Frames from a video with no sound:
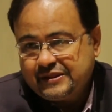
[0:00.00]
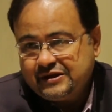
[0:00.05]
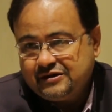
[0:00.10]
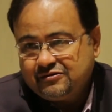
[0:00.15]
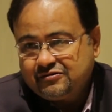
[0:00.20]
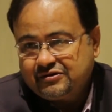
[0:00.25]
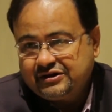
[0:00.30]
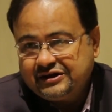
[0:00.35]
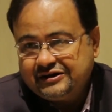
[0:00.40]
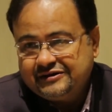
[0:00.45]

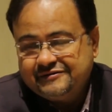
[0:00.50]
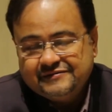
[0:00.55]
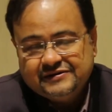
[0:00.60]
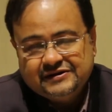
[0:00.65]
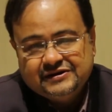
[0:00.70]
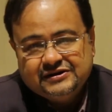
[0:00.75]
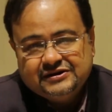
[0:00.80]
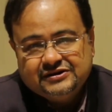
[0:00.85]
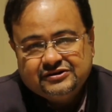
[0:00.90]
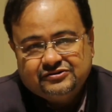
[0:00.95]
Okay,
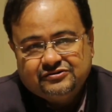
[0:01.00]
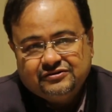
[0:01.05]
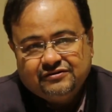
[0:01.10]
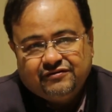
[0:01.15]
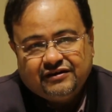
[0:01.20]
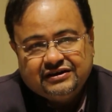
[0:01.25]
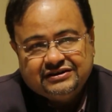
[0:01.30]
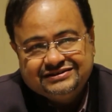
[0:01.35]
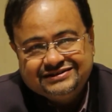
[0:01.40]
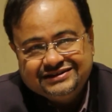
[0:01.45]
so
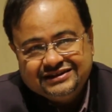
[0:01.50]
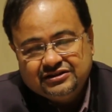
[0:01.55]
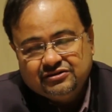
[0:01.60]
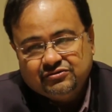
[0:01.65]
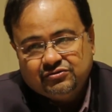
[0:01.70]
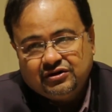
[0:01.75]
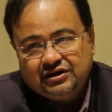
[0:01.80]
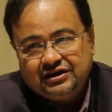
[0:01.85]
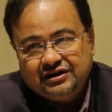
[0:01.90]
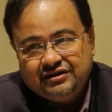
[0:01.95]
if I see
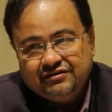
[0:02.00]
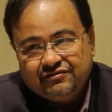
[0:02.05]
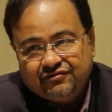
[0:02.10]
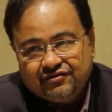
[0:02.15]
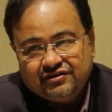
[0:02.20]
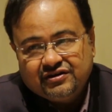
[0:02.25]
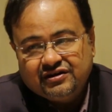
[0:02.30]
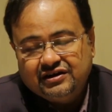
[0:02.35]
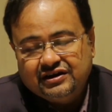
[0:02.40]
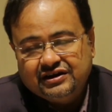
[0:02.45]
the world
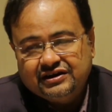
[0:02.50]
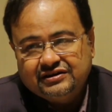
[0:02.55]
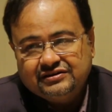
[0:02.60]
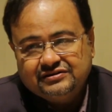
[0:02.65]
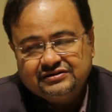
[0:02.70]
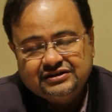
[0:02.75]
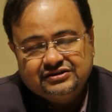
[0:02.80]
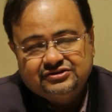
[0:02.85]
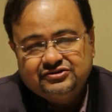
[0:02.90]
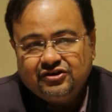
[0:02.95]
differently,
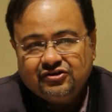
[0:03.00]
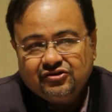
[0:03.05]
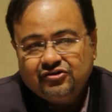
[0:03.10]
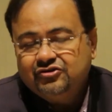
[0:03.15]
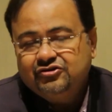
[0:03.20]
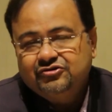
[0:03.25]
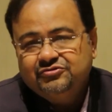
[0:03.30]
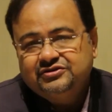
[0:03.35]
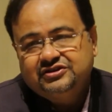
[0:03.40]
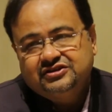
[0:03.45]
it's not
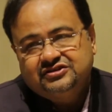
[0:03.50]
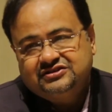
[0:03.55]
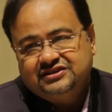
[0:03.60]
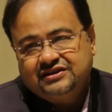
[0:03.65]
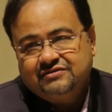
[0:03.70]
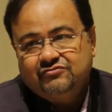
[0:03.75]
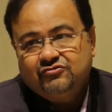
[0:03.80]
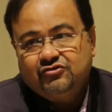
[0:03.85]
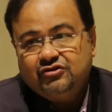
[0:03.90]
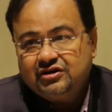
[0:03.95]
going to be the
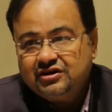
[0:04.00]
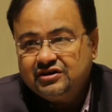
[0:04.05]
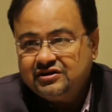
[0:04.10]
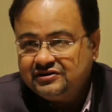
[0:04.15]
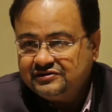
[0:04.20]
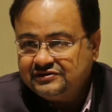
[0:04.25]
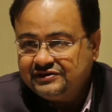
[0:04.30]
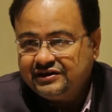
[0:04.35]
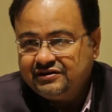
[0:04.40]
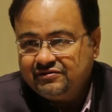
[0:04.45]
same world
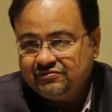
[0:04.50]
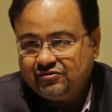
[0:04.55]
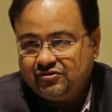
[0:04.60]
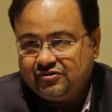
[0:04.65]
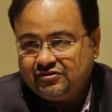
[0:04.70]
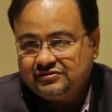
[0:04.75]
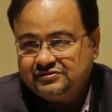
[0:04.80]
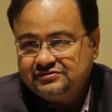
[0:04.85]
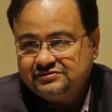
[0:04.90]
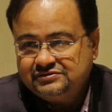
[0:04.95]

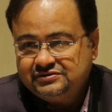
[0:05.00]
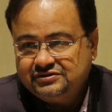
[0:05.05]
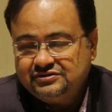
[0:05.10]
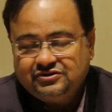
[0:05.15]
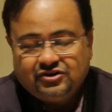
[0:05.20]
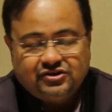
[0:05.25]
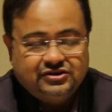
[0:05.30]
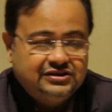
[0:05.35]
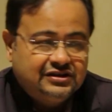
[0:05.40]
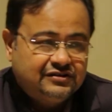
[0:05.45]
anymore.
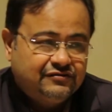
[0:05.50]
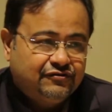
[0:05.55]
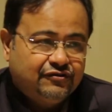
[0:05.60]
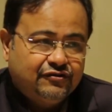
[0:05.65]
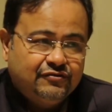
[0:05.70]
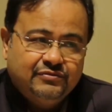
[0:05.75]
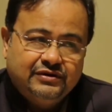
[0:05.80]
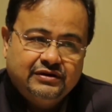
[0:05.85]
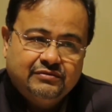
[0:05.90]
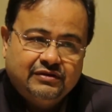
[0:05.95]
Not just
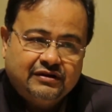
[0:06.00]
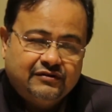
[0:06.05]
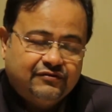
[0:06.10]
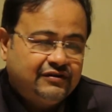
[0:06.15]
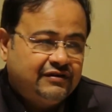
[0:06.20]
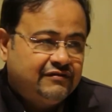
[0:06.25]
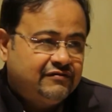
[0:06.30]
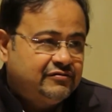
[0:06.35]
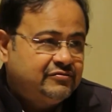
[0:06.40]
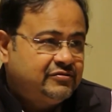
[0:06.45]
for me, but
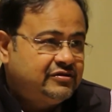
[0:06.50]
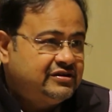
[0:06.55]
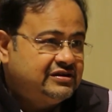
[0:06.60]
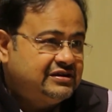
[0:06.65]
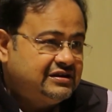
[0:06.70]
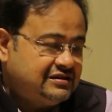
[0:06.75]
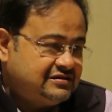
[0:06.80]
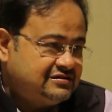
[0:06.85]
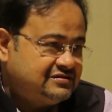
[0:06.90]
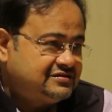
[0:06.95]
for
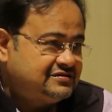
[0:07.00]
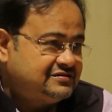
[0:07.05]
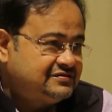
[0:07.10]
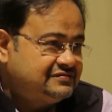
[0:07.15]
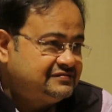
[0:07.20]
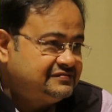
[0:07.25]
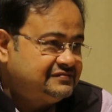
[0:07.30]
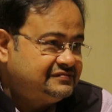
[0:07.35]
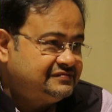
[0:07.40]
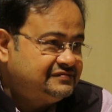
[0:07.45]
everybody else.
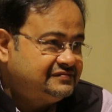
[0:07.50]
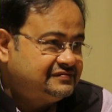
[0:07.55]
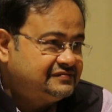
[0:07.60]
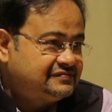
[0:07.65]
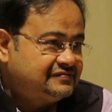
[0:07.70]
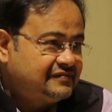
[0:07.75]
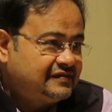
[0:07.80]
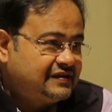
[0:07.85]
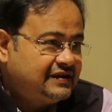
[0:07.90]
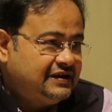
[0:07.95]

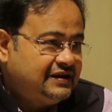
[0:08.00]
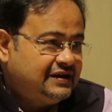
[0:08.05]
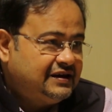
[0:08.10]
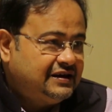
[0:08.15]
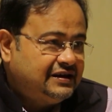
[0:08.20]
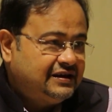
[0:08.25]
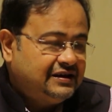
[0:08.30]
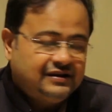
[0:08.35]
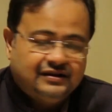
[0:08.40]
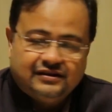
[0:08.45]

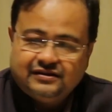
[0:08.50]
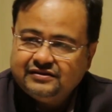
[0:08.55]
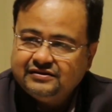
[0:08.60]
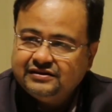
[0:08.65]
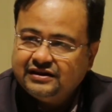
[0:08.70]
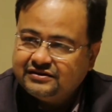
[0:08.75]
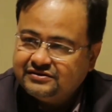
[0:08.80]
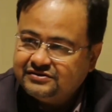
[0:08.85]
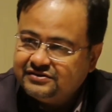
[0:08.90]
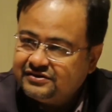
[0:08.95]

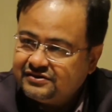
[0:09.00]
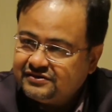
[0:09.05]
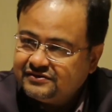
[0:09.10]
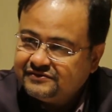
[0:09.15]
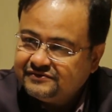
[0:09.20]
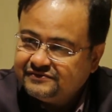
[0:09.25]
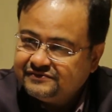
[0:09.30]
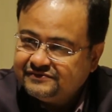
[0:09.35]
That's it.